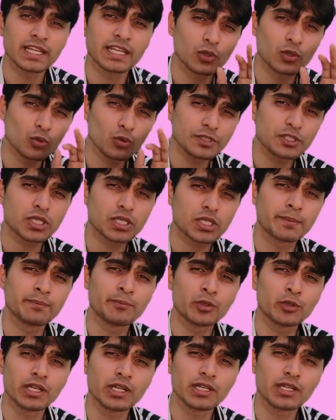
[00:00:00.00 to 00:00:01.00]
And the low pitched
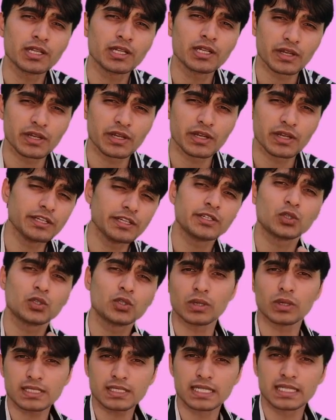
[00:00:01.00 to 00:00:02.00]
component is radiating
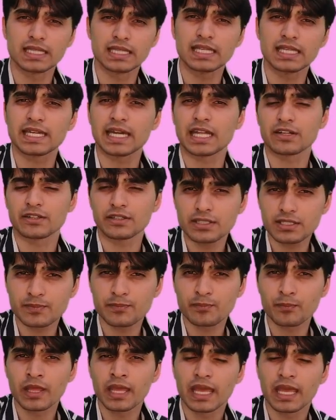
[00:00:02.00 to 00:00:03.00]
towards the
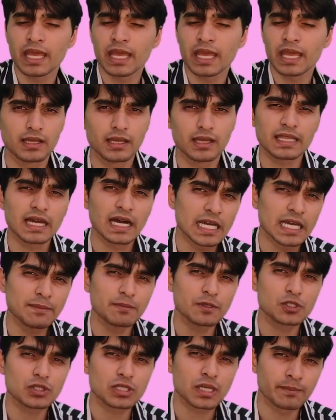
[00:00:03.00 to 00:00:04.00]
carotids, and the
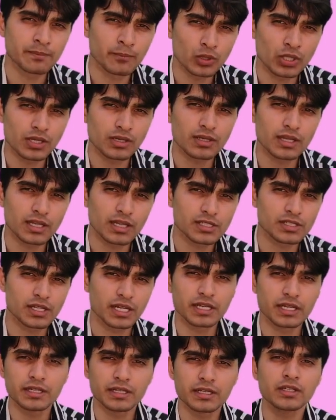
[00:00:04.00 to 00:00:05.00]
high pitched component is
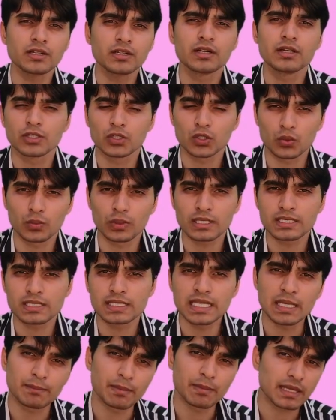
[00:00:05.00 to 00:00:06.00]
radiating
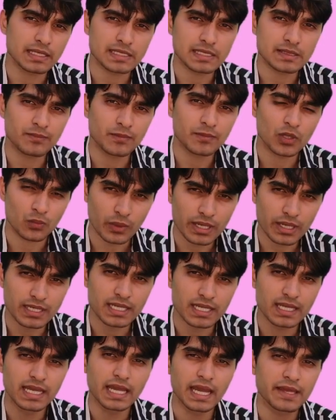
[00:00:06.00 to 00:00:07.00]
towards the apex,
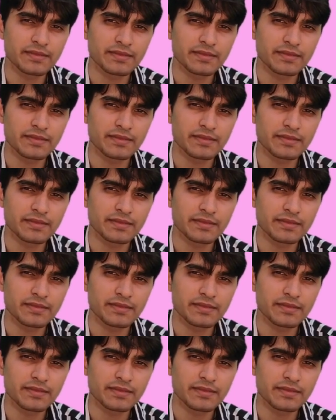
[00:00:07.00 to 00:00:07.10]
right?